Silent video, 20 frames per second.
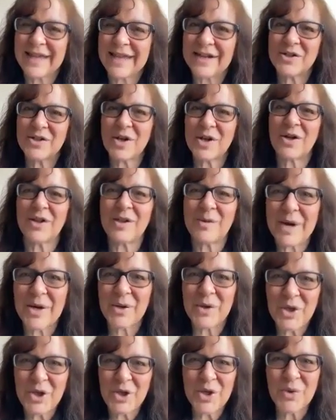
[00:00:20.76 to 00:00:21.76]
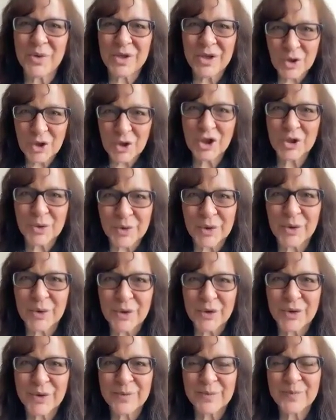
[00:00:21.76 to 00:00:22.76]
that is all about you and your
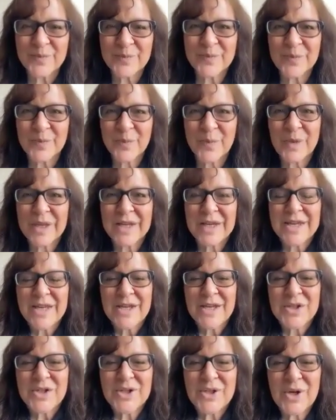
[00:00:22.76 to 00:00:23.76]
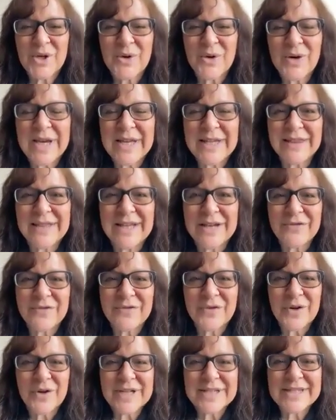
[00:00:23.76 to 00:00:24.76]
truth. So, I'd love
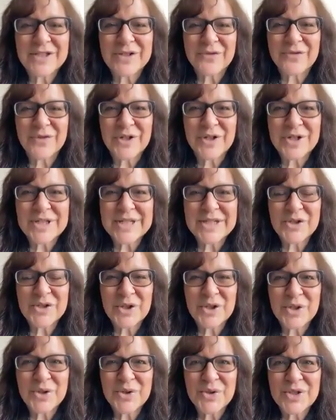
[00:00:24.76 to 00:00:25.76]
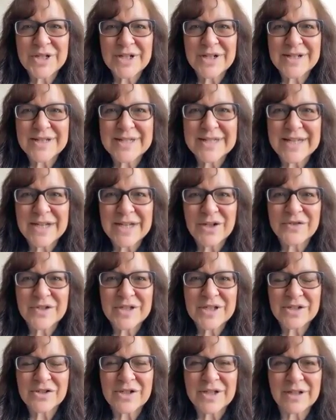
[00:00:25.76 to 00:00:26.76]
for us to first introduce
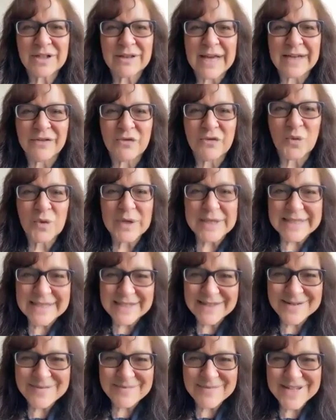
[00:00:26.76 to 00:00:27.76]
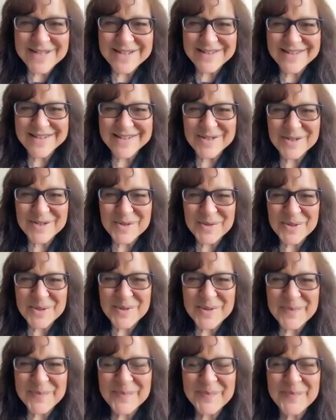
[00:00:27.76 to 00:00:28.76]
ourselves. There's a lot of wisdom in this
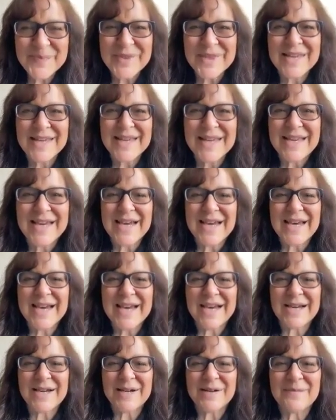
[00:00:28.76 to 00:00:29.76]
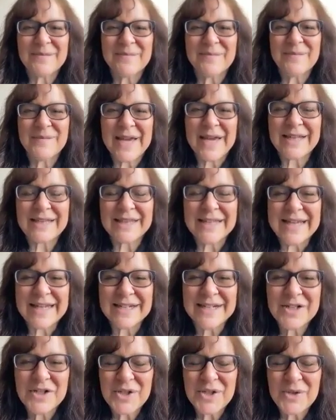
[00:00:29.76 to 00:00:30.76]
group.
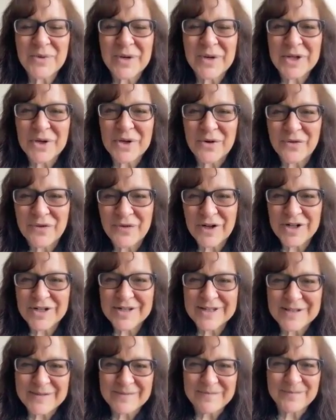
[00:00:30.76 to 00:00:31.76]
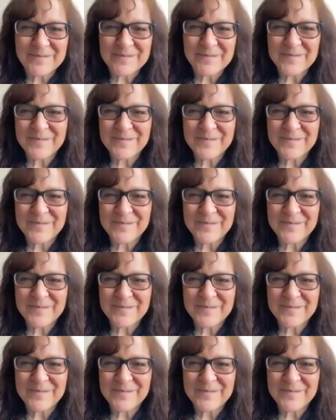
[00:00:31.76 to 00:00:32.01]
Alana, do you want to go first?